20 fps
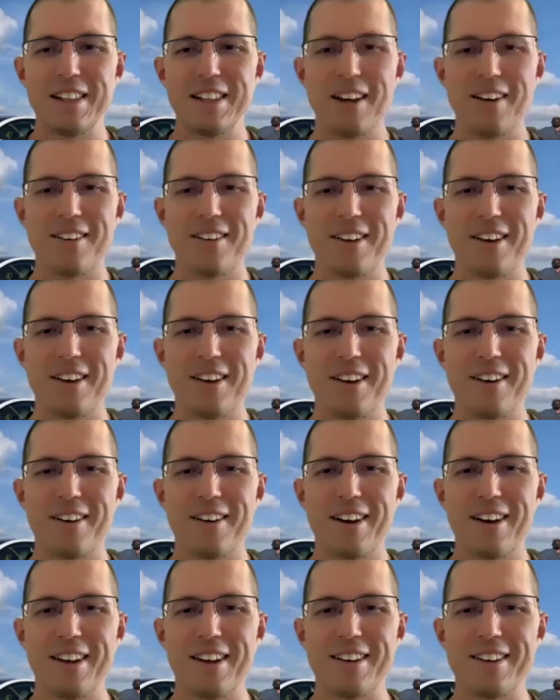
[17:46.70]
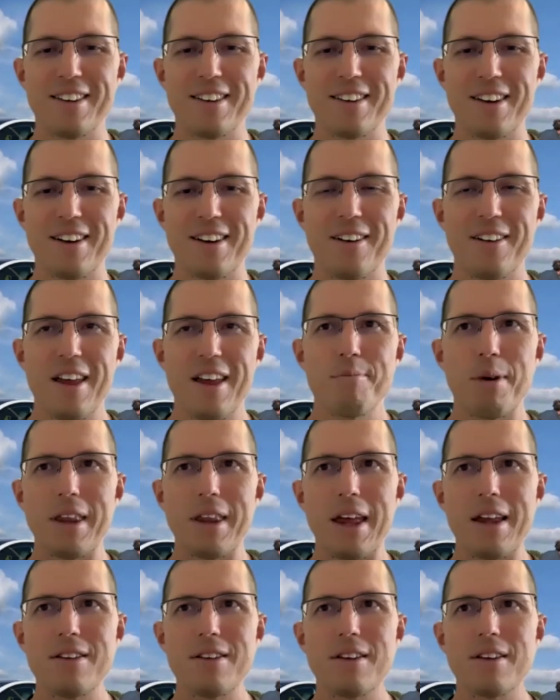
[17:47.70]
Yeah, and but
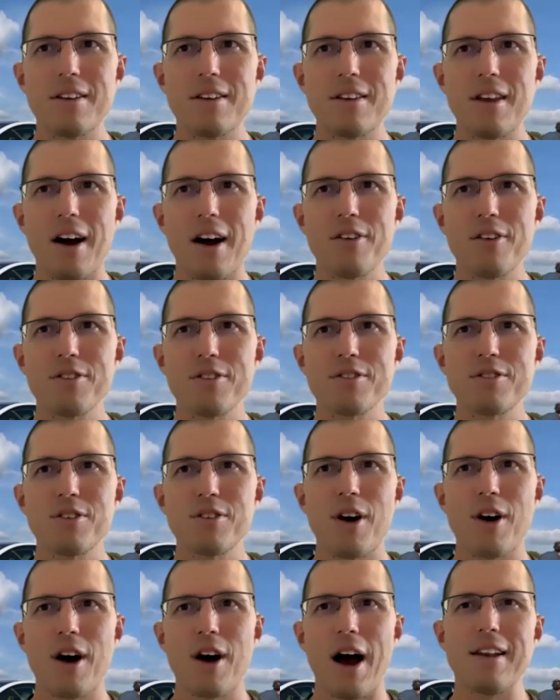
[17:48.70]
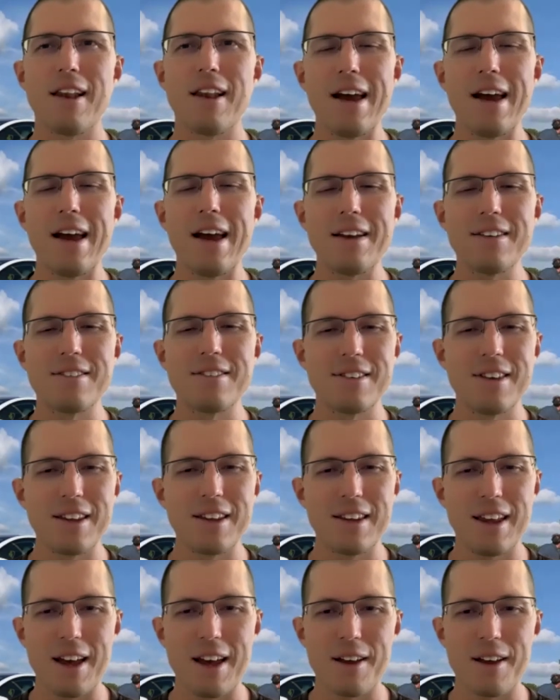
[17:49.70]
I liked that
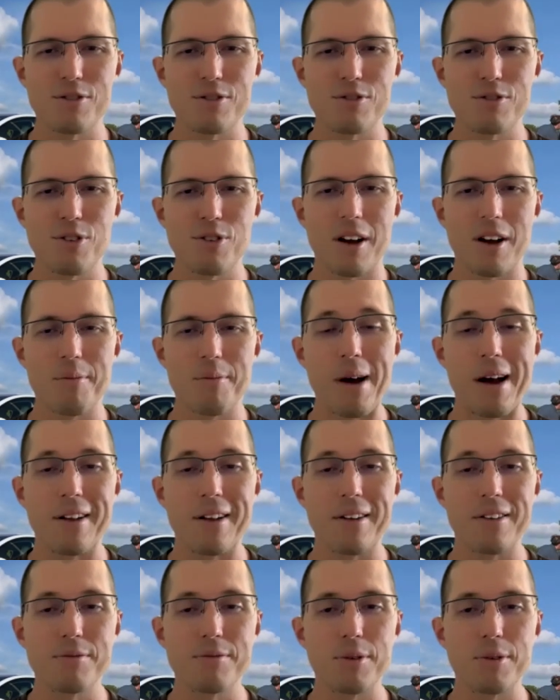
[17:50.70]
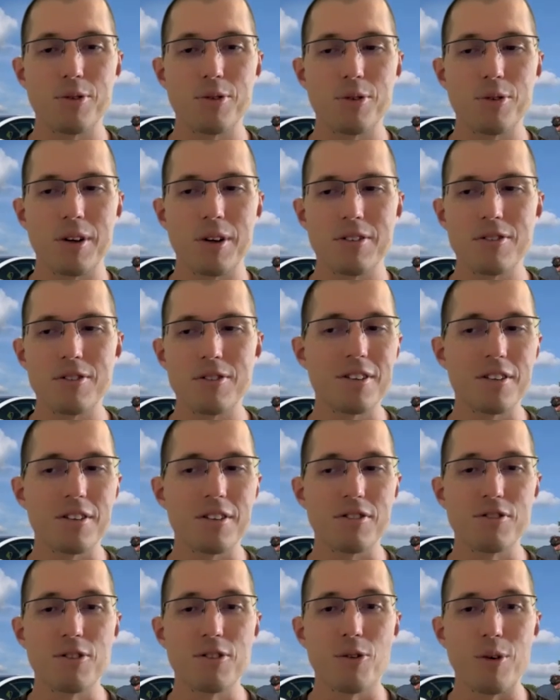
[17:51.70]
they struck a balance between just a
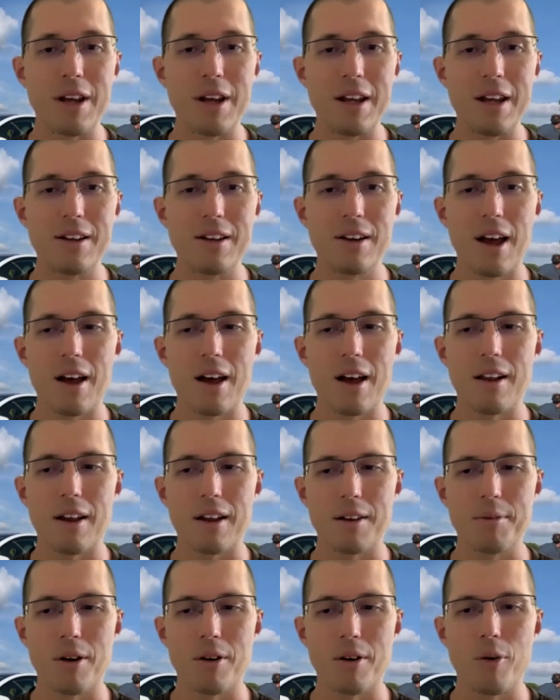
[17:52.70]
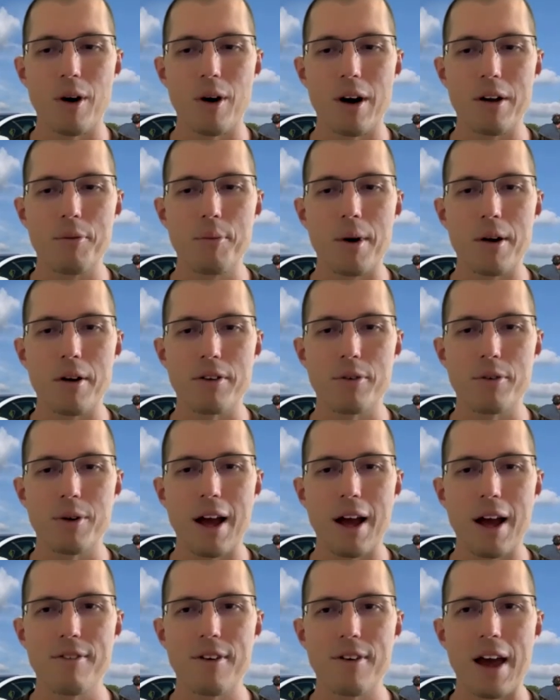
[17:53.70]
screen like the Model Y and Model 3
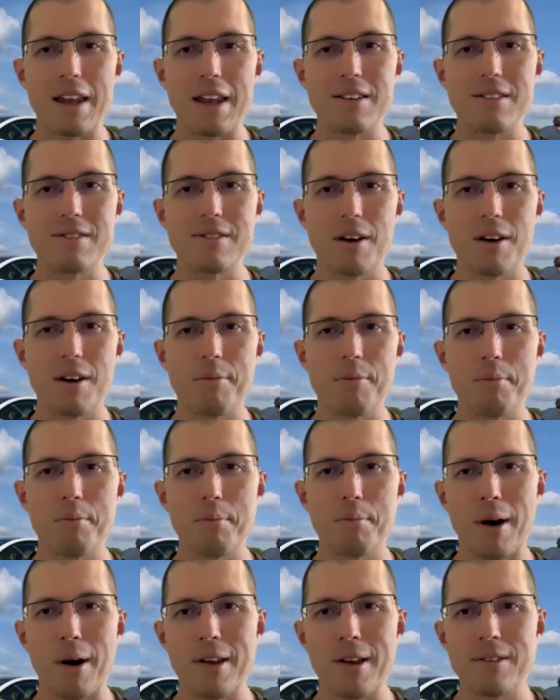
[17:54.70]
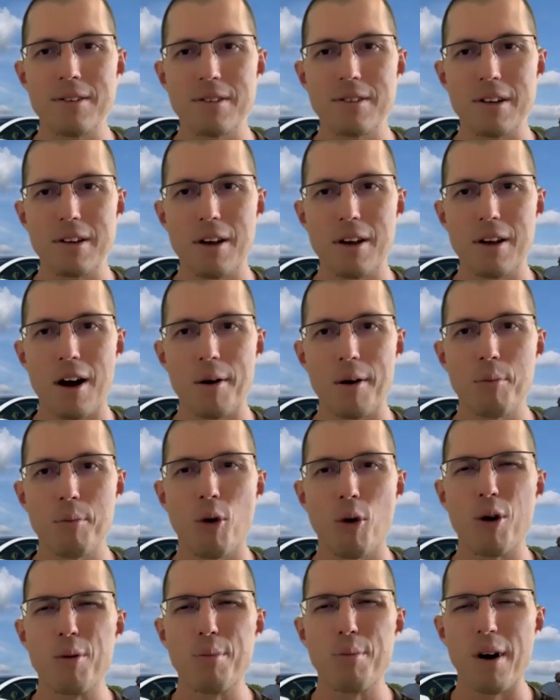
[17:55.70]
have, and some buttons and more
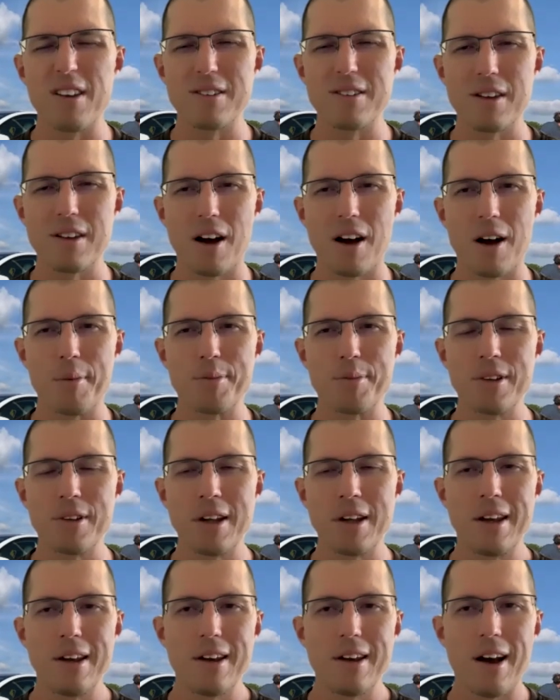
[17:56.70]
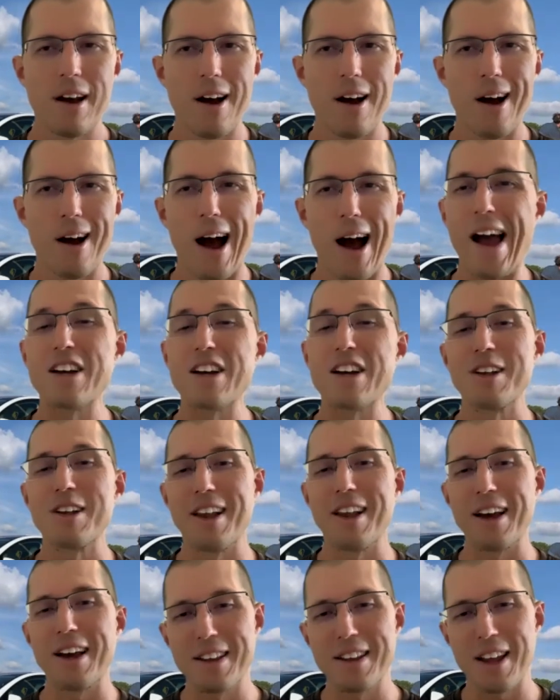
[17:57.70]
buttons and knobs. I actually
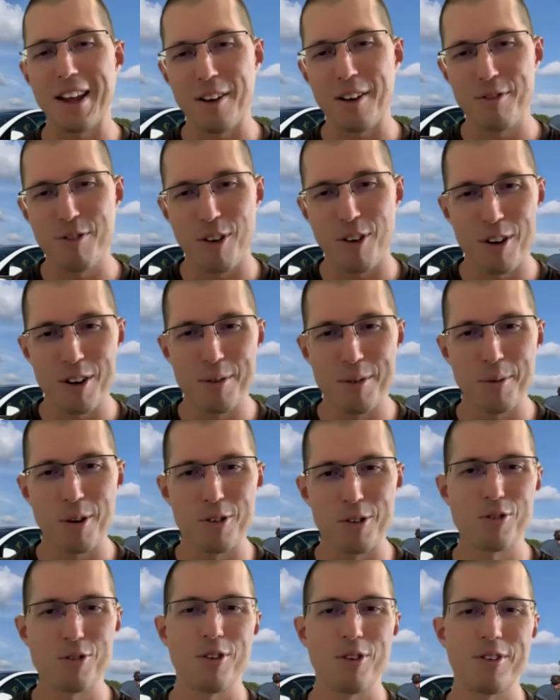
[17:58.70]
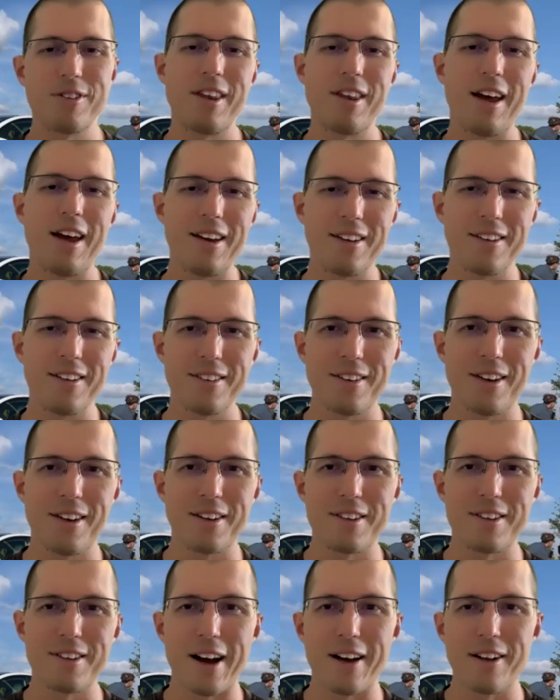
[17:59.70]
like that volume controlled thing, that
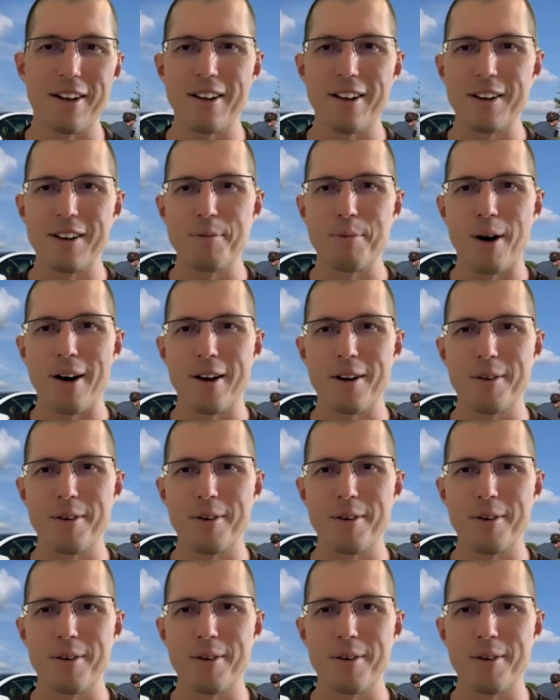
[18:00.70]
dial on the bottom.